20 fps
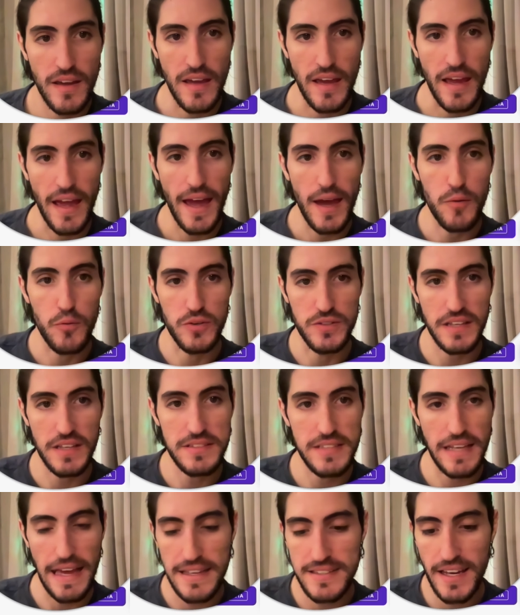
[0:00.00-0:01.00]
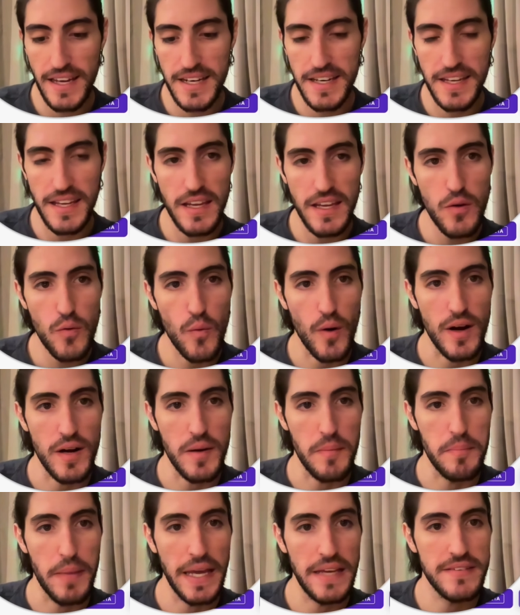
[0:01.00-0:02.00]
and where it says SID, we're gonna
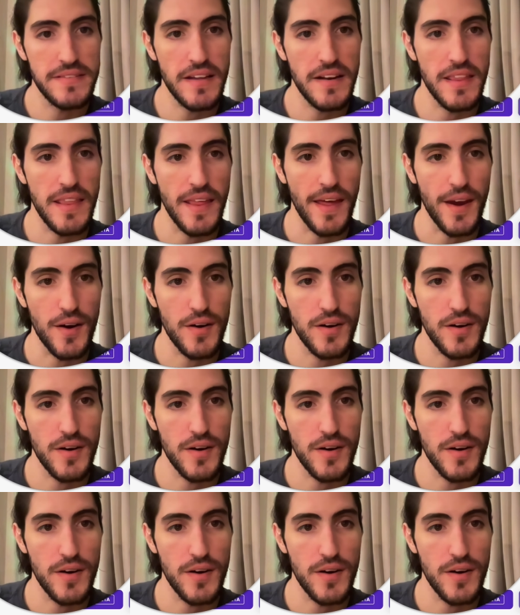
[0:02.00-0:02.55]
paste it there.